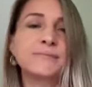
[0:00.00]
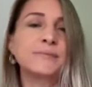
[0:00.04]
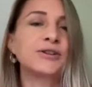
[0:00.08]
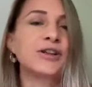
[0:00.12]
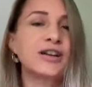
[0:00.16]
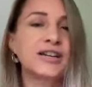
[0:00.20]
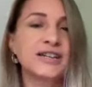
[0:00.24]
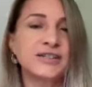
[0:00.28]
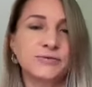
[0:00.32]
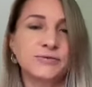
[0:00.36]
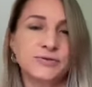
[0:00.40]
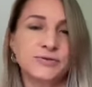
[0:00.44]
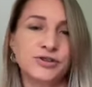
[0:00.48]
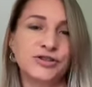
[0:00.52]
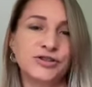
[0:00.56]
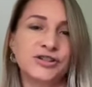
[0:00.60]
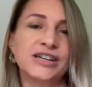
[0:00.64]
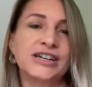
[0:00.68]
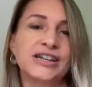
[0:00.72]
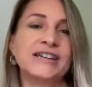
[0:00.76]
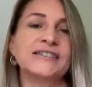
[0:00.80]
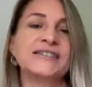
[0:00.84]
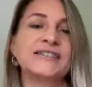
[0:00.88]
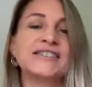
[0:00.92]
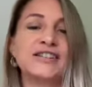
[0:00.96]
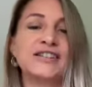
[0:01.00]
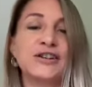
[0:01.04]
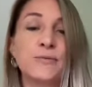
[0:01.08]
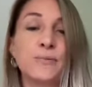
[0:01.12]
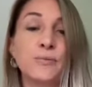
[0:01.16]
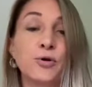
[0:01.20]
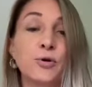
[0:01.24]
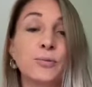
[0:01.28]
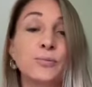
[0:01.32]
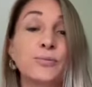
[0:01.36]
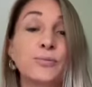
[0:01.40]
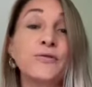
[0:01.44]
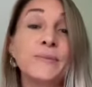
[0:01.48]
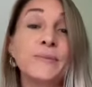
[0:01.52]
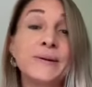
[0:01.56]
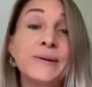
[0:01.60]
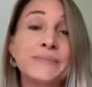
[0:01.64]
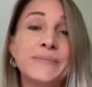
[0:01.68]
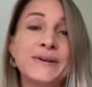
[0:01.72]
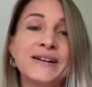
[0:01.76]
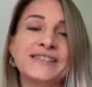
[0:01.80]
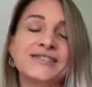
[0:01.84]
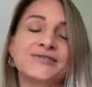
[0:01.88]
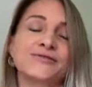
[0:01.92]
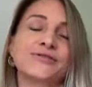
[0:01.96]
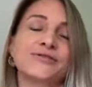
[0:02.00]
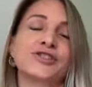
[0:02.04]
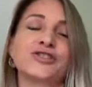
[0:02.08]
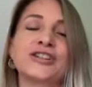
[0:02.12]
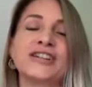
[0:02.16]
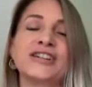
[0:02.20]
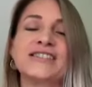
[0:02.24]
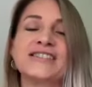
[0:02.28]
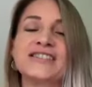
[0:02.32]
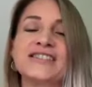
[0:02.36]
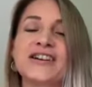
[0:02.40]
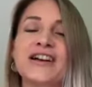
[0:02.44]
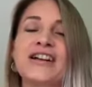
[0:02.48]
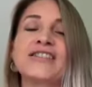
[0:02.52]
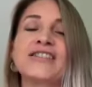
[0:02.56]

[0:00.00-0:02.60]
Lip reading: Pilates retreats, you know, more movement-based retreats.